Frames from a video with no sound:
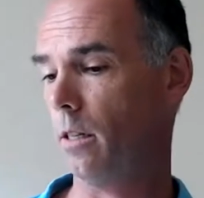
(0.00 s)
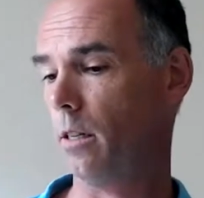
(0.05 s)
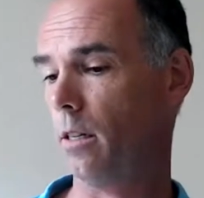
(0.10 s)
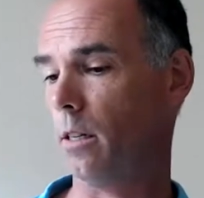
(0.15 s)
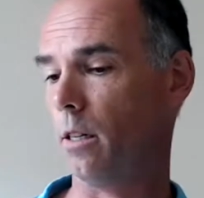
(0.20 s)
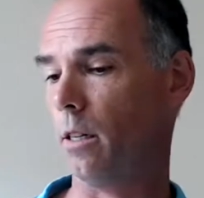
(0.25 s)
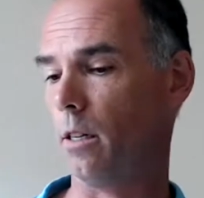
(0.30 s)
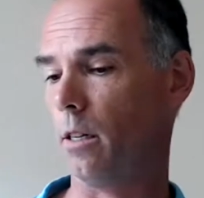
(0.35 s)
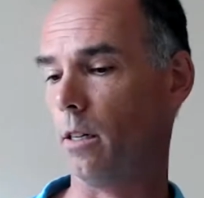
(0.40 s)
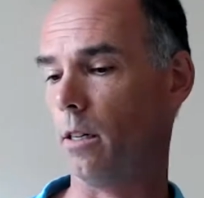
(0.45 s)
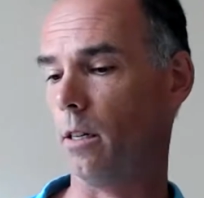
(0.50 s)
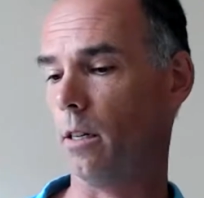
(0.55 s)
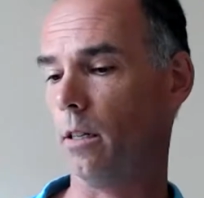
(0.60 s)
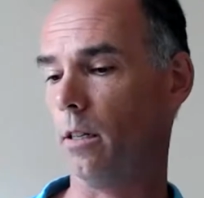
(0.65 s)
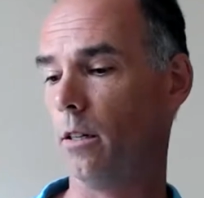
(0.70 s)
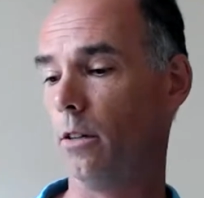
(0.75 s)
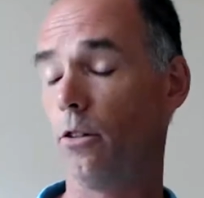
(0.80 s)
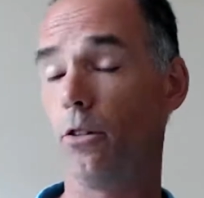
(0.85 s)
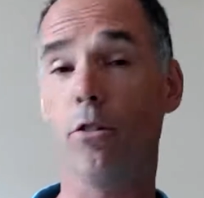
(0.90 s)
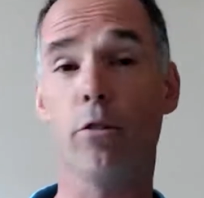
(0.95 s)

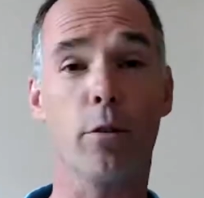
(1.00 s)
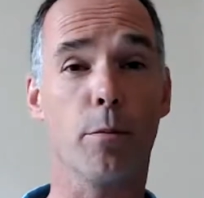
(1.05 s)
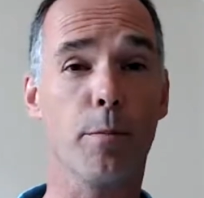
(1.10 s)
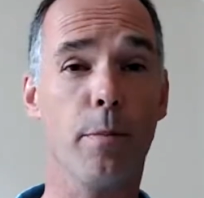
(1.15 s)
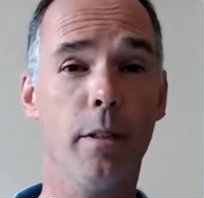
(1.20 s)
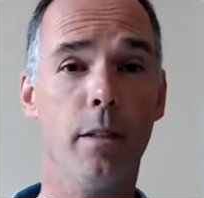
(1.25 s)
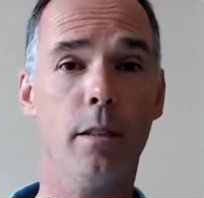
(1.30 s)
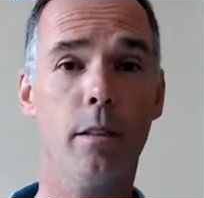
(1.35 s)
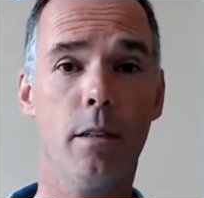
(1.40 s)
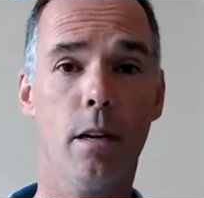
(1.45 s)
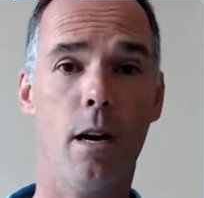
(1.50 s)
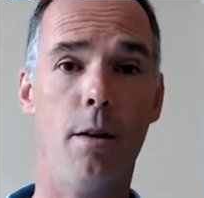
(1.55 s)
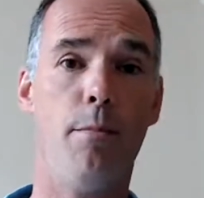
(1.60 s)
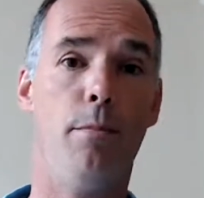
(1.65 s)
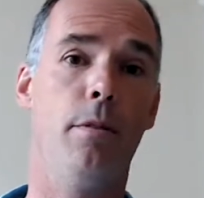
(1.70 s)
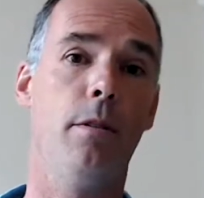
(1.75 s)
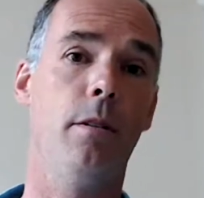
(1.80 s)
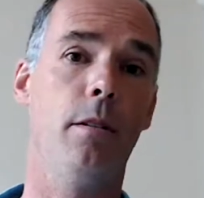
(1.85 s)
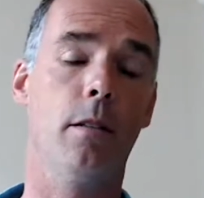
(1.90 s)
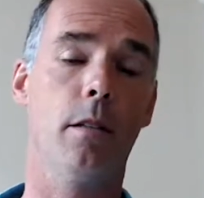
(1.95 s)
the European hub.
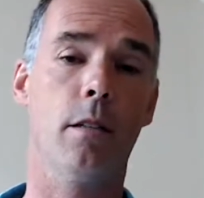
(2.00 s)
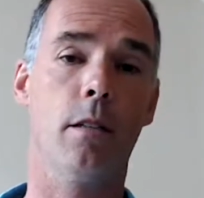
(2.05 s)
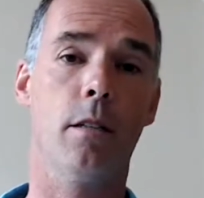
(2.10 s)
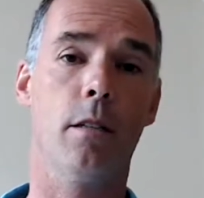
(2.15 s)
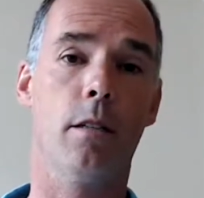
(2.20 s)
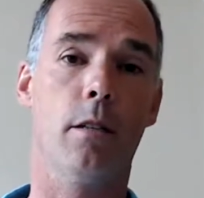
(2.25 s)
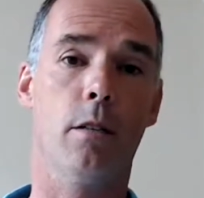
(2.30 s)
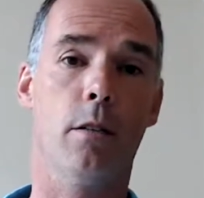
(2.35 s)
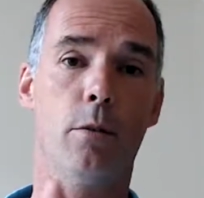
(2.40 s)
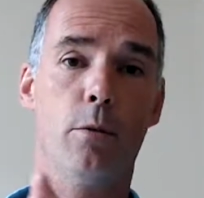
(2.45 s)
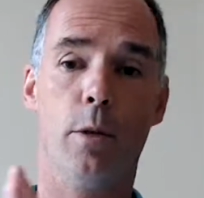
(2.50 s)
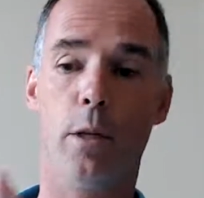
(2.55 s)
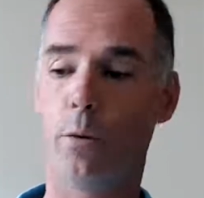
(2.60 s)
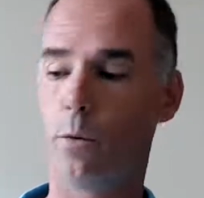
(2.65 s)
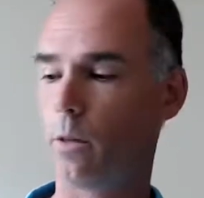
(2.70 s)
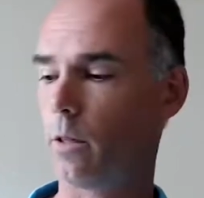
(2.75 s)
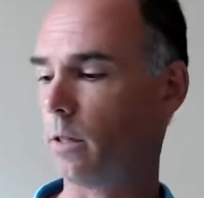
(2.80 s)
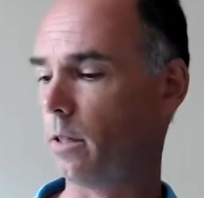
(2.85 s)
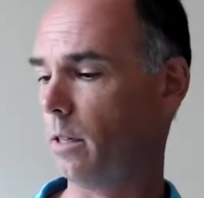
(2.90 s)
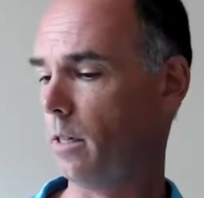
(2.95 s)
We
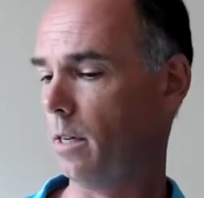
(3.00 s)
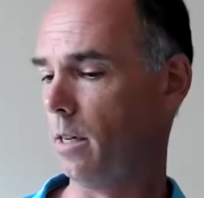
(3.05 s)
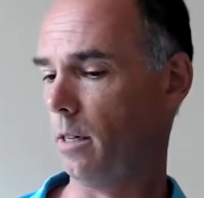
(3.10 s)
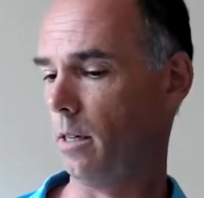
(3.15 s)
were